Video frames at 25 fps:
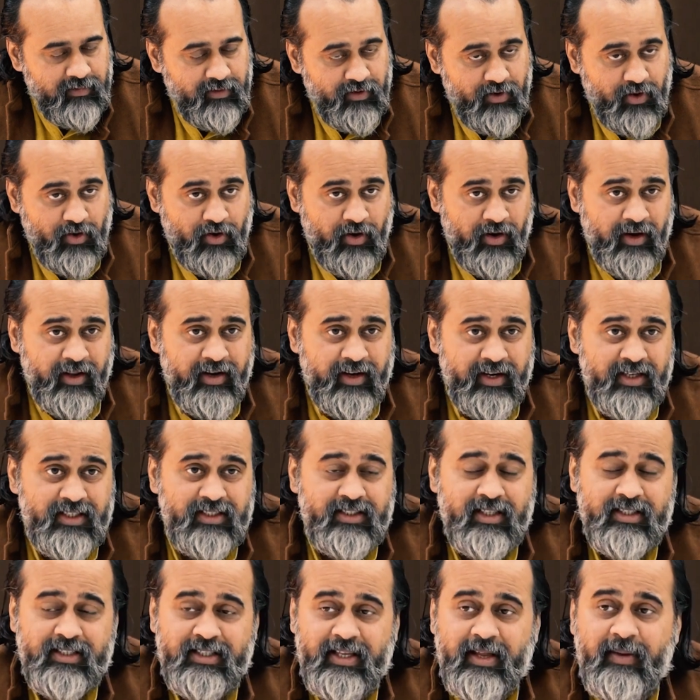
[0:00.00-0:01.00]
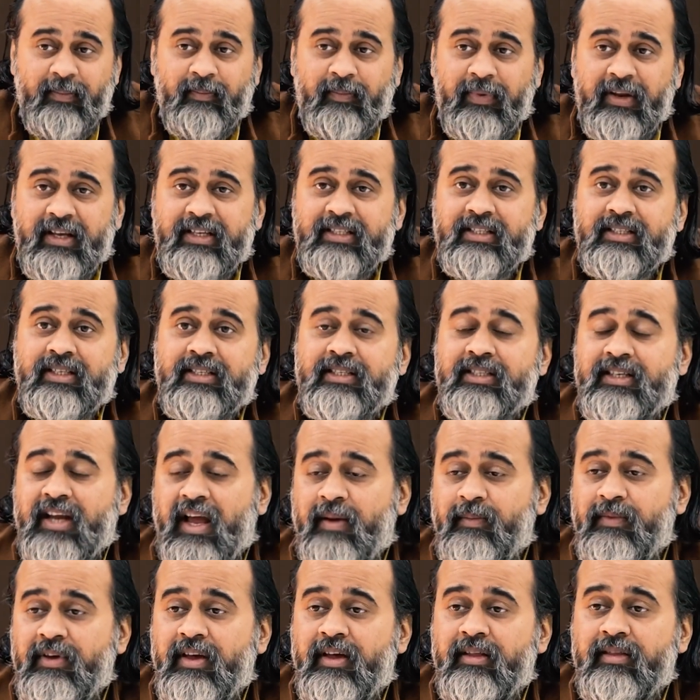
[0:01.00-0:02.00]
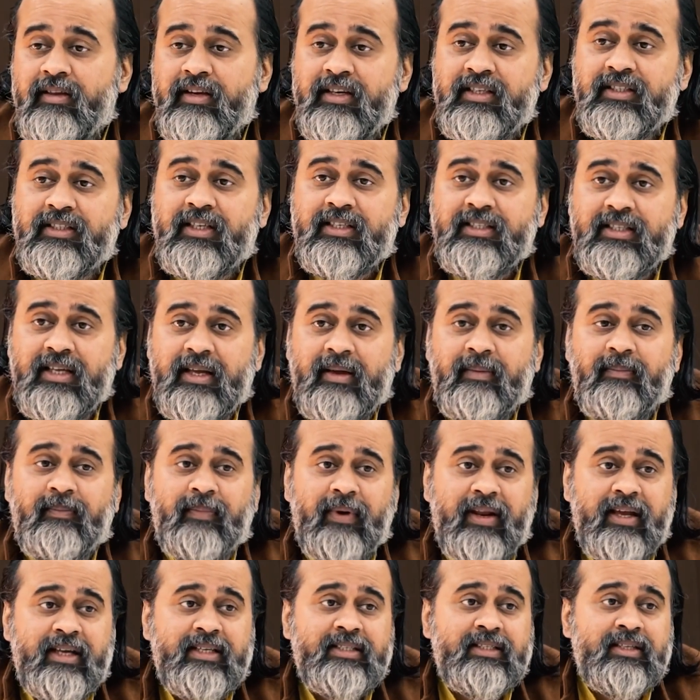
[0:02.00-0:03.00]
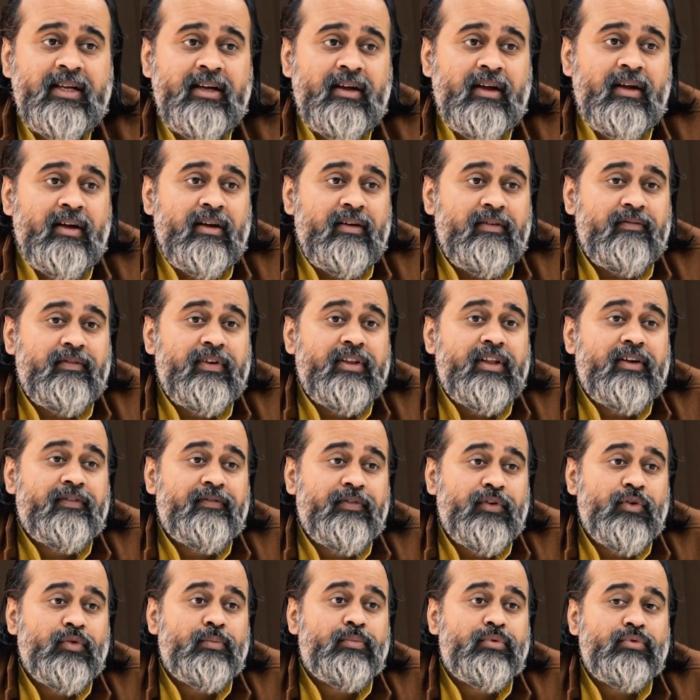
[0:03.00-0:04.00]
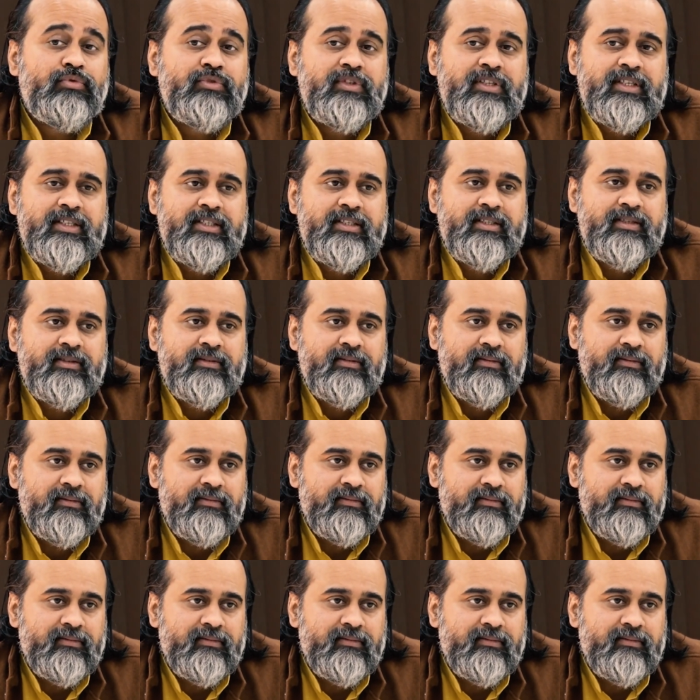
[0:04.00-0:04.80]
Not only reached the same place, this time he has reached the same place with a few bruises.